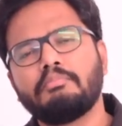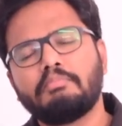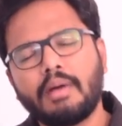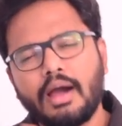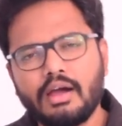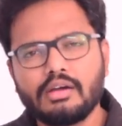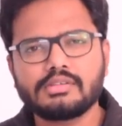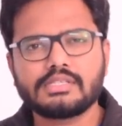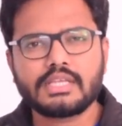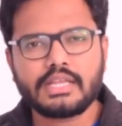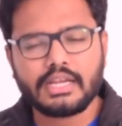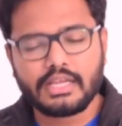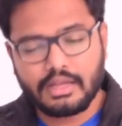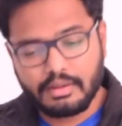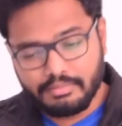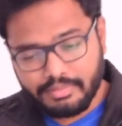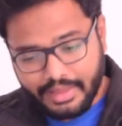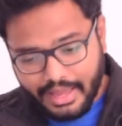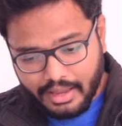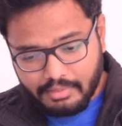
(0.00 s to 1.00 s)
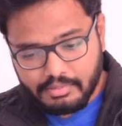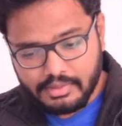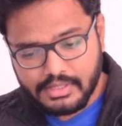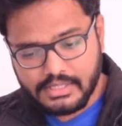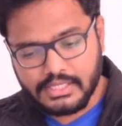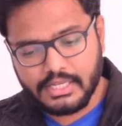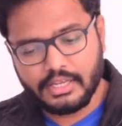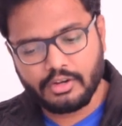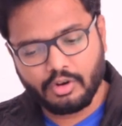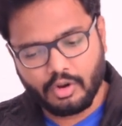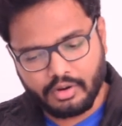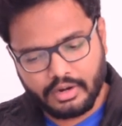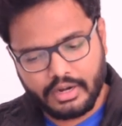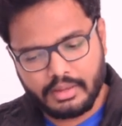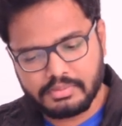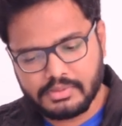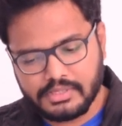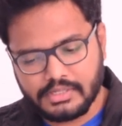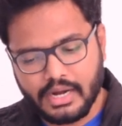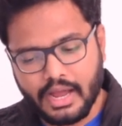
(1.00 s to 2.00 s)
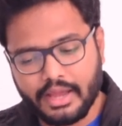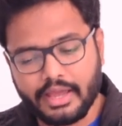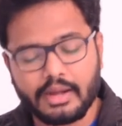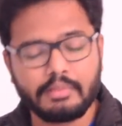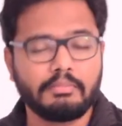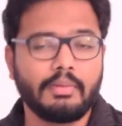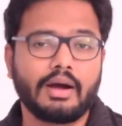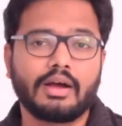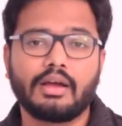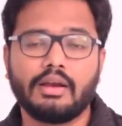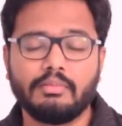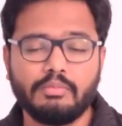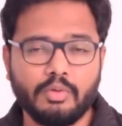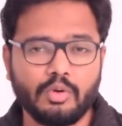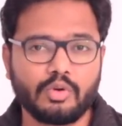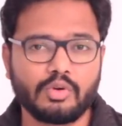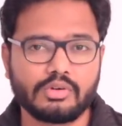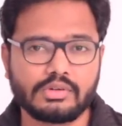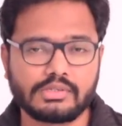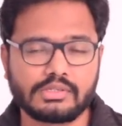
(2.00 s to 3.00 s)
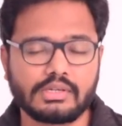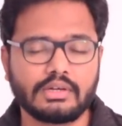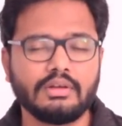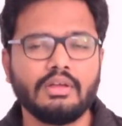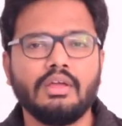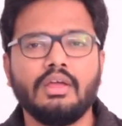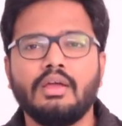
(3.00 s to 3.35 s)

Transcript: pyogenicum can be seen on lips, tongue and buccal mucosa,